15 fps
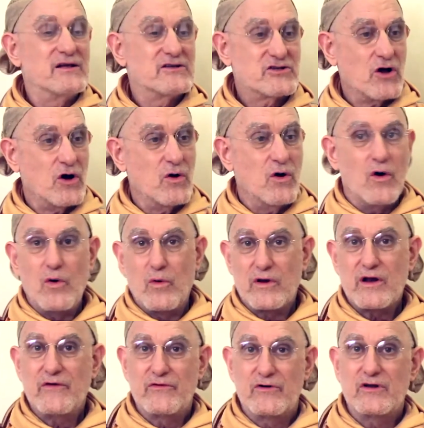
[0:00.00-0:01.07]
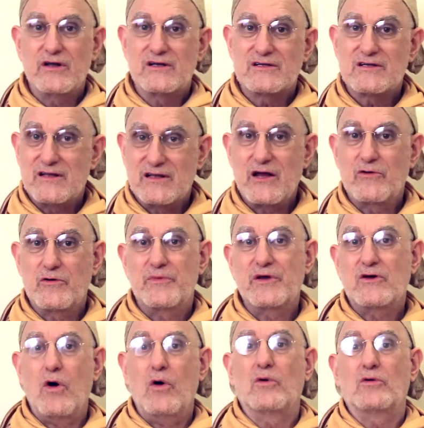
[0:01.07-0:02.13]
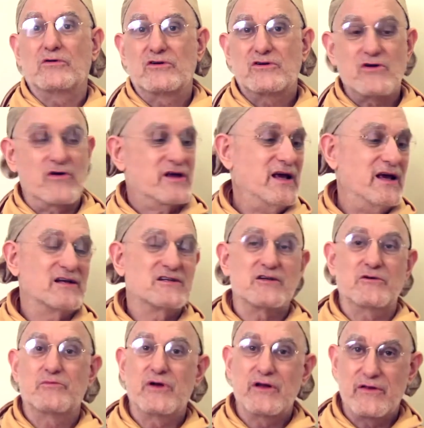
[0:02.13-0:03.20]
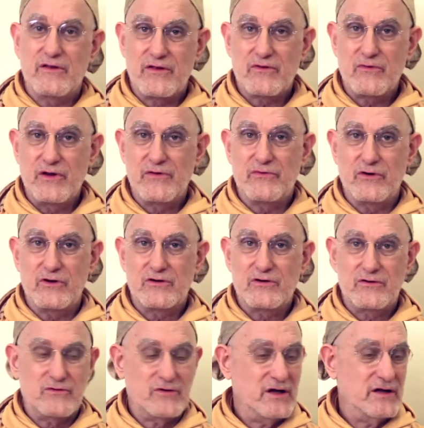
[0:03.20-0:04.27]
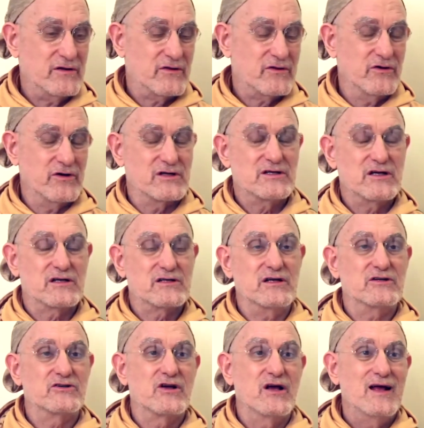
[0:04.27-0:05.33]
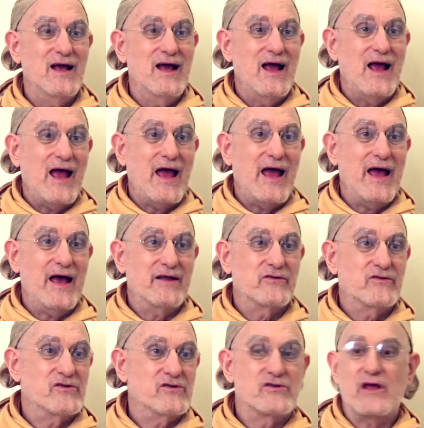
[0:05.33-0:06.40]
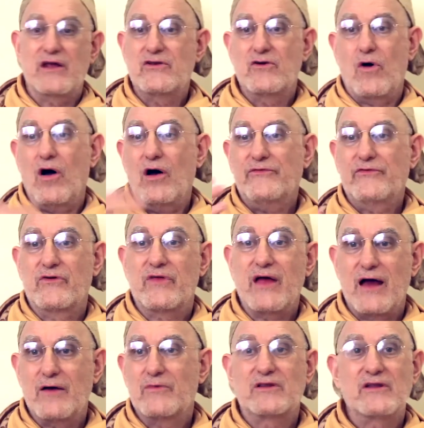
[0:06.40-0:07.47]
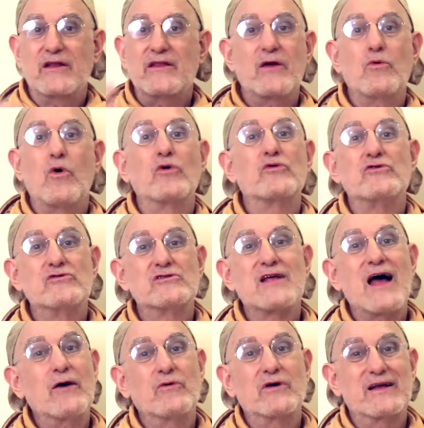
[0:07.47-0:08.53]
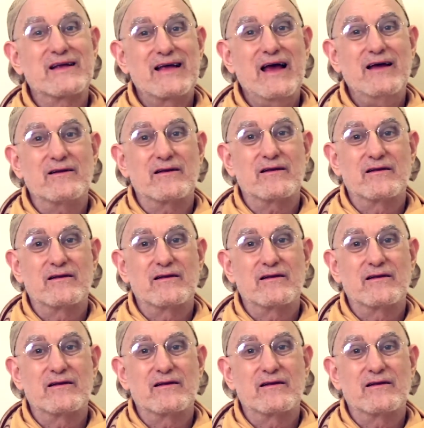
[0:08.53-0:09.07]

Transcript: So whatever it is, they would be gold. So kings would be the 3 foot, right? 36 inch. And then you offer that, but then they won't use that one again.